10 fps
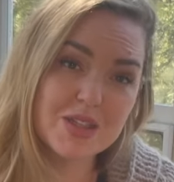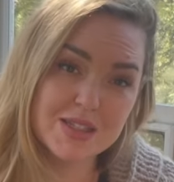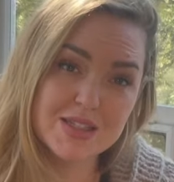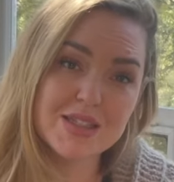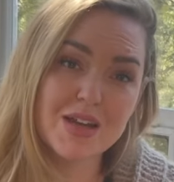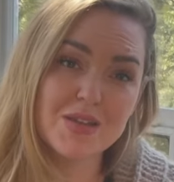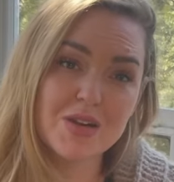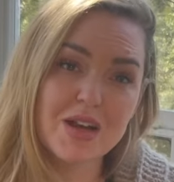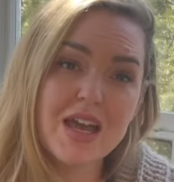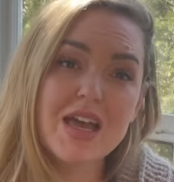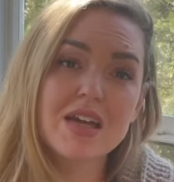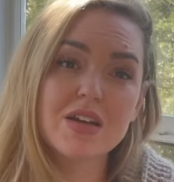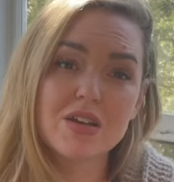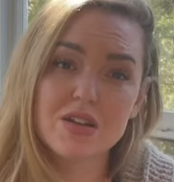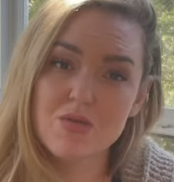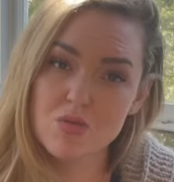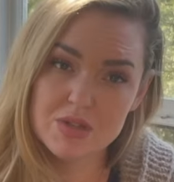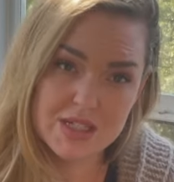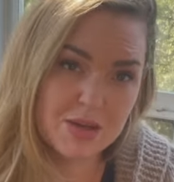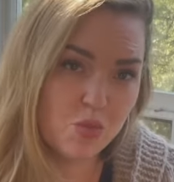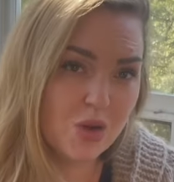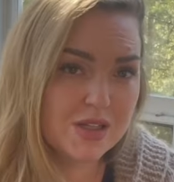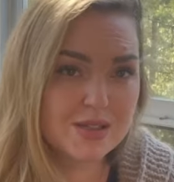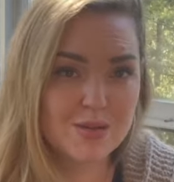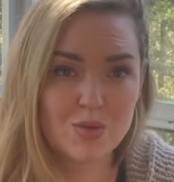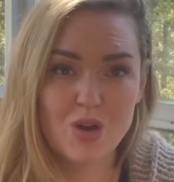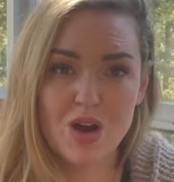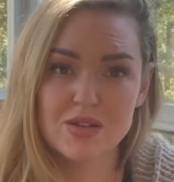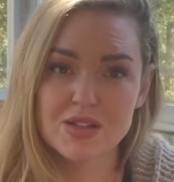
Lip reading: This is another deep wisdom card.